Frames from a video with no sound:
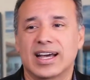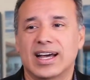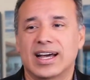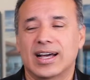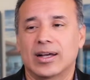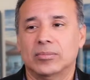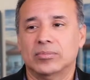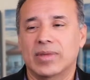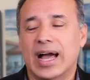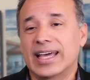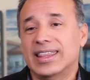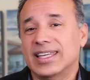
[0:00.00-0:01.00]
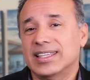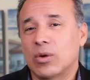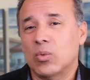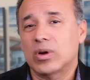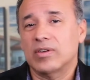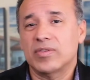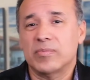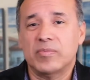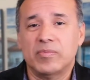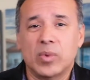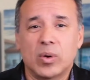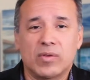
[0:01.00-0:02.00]
I think that one of the
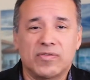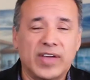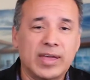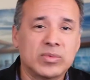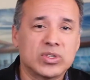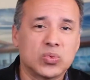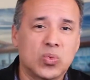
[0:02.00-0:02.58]
more famous